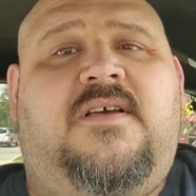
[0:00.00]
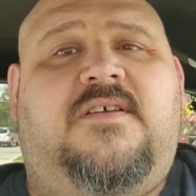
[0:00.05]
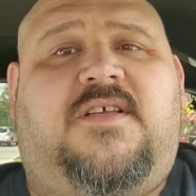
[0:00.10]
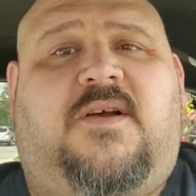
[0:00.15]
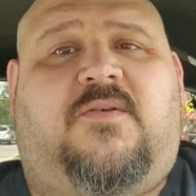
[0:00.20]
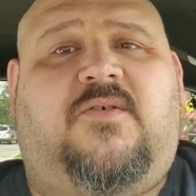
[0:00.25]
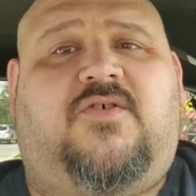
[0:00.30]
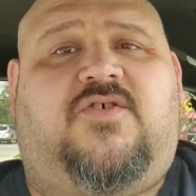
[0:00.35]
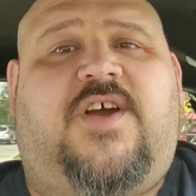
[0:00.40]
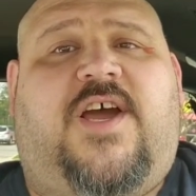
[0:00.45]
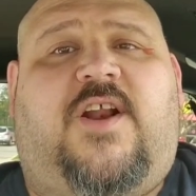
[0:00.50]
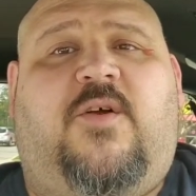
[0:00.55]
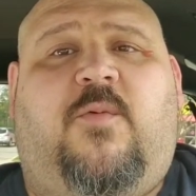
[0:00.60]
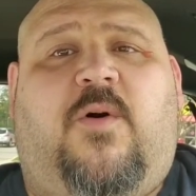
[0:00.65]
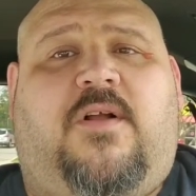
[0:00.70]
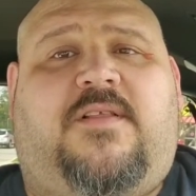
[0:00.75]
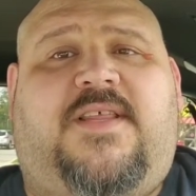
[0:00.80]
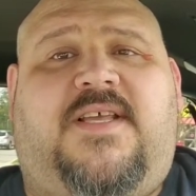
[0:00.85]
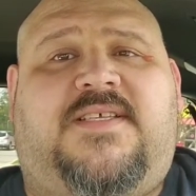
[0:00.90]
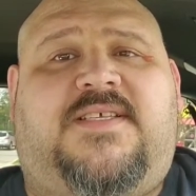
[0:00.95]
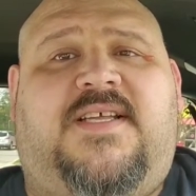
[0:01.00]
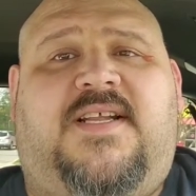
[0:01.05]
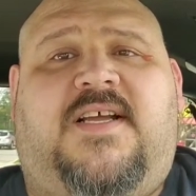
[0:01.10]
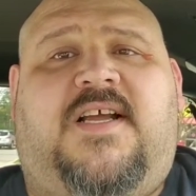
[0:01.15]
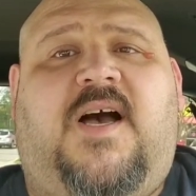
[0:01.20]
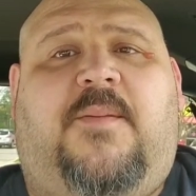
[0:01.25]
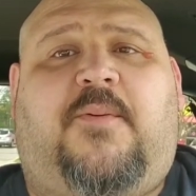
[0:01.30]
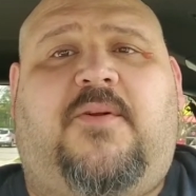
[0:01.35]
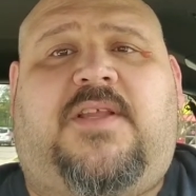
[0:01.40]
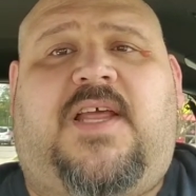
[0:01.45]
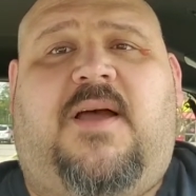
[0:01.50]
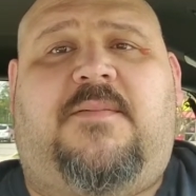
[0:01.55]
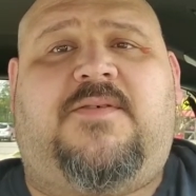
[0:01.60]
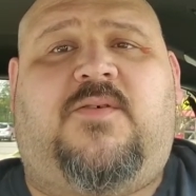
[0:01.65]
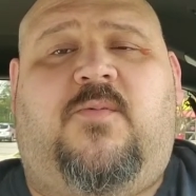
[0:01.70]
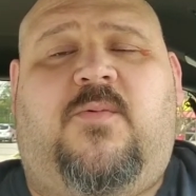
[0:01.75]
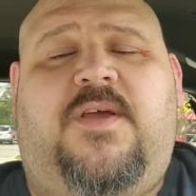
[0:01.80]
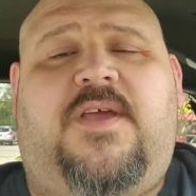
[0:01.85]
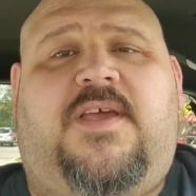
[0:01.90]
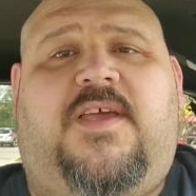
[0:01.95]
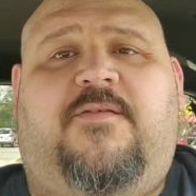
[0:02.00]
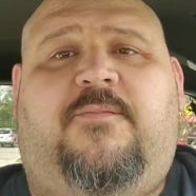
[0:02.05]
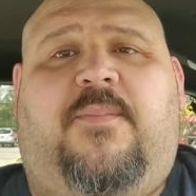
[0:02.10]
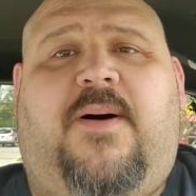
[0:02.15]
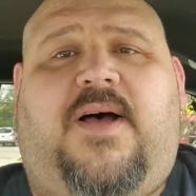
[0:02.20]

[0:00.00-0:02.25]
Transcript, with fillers: So I'm going to try to work this in a couple times a week if